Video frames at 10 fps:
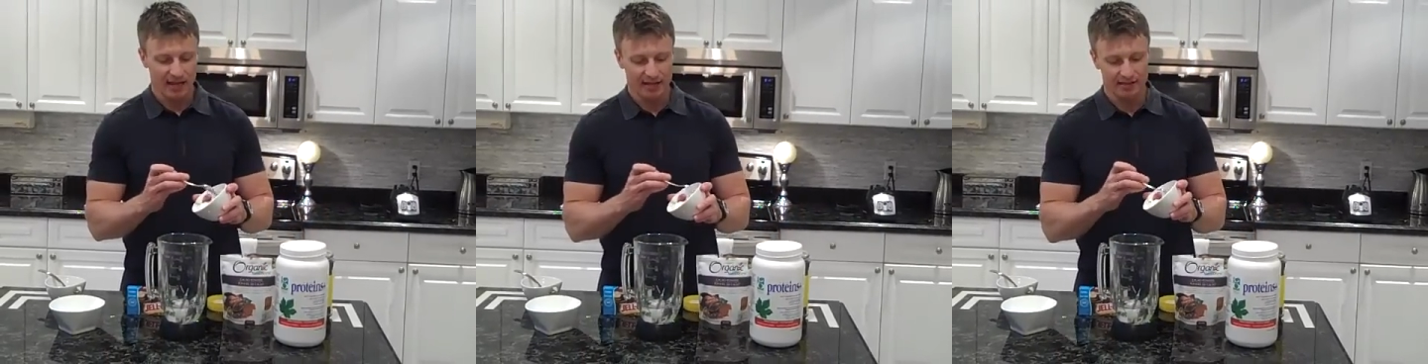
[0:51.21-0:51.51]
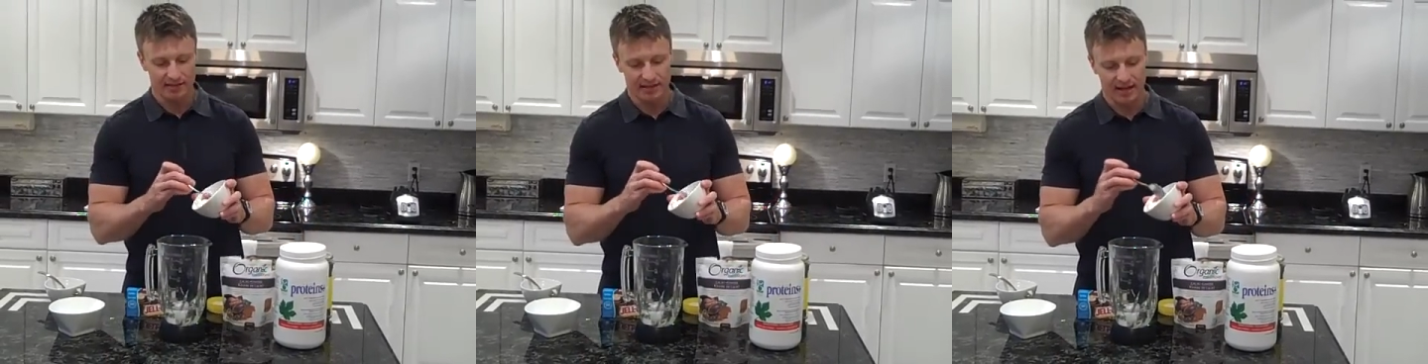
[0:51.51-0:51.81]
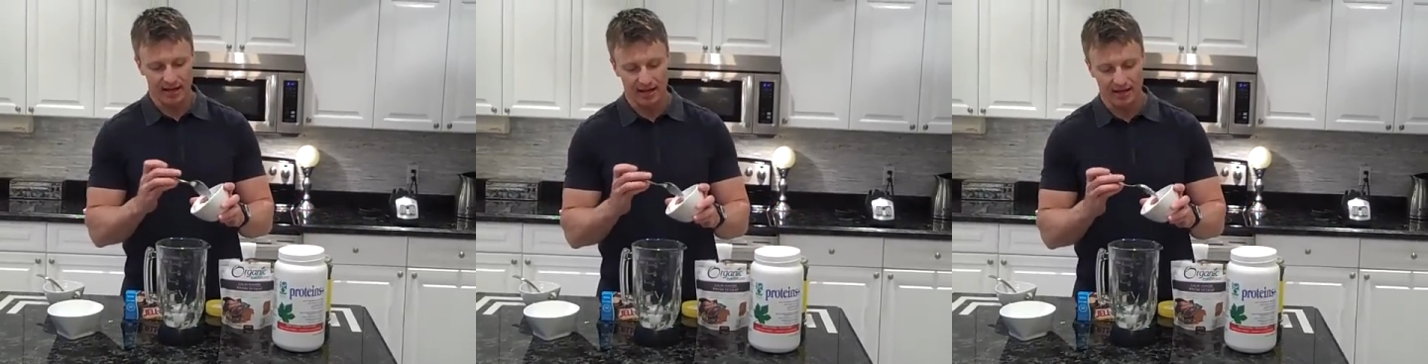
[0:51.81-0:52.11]
It is
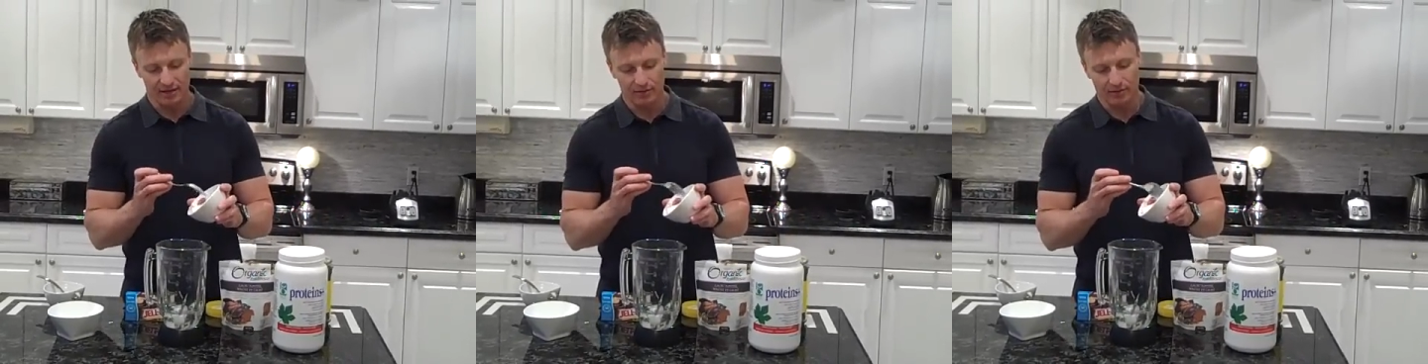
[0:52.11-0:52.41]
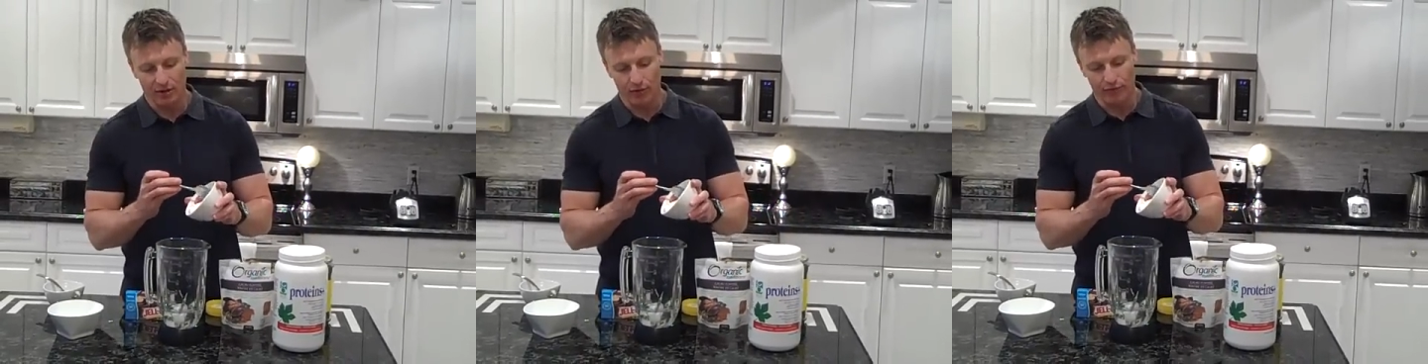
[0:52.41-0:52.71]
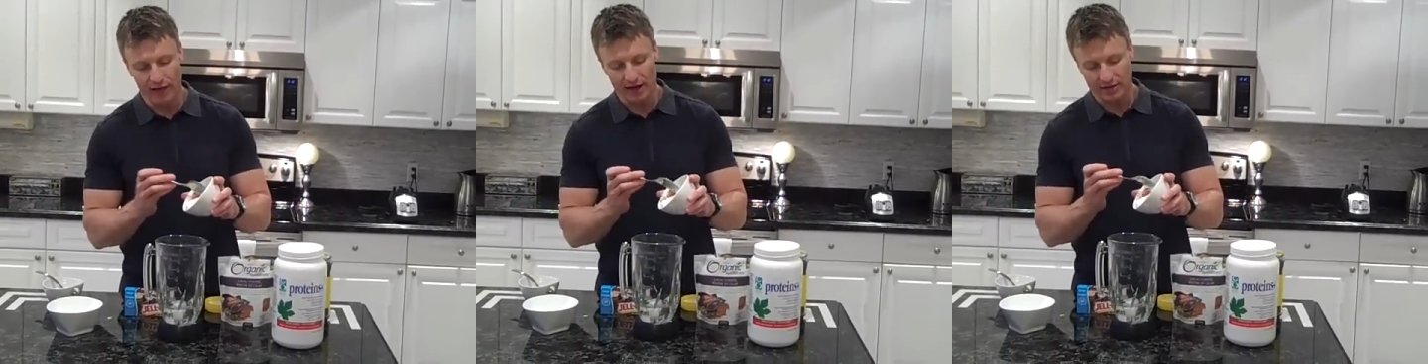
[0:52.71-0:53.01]

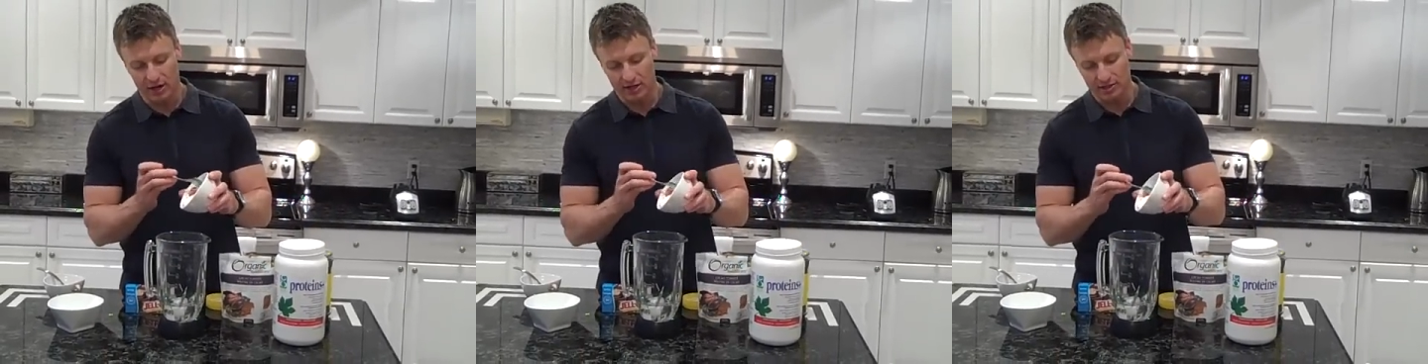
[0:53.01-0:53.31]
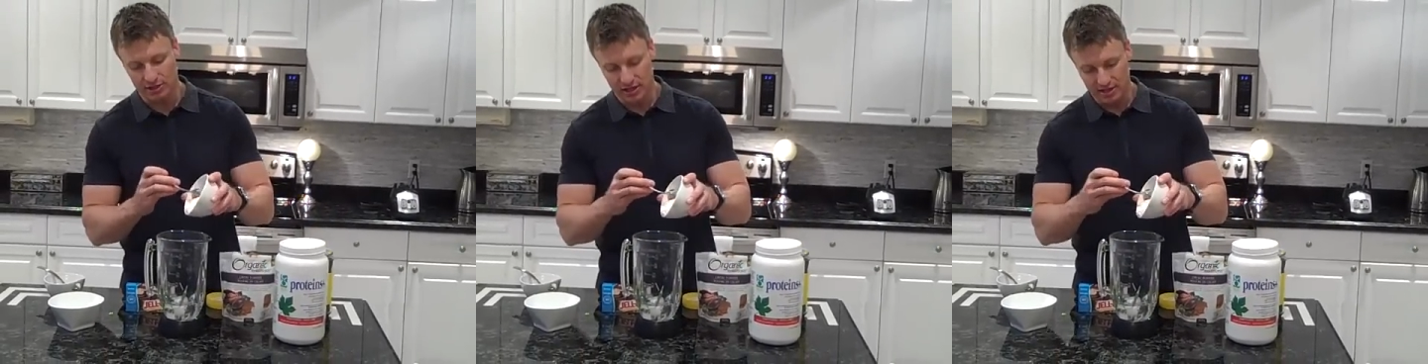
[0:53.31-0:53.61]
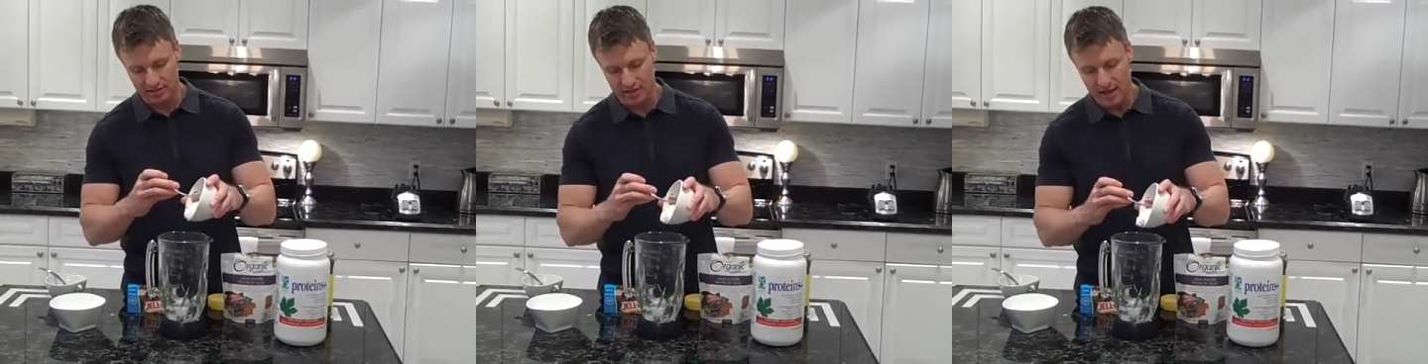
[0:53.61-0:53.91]
low-fat cottage
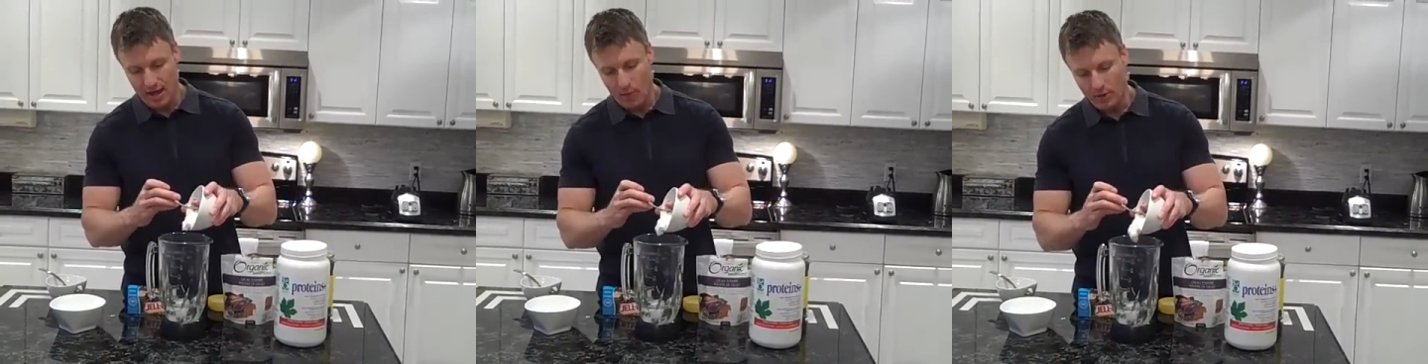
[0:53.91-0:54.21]
cheese.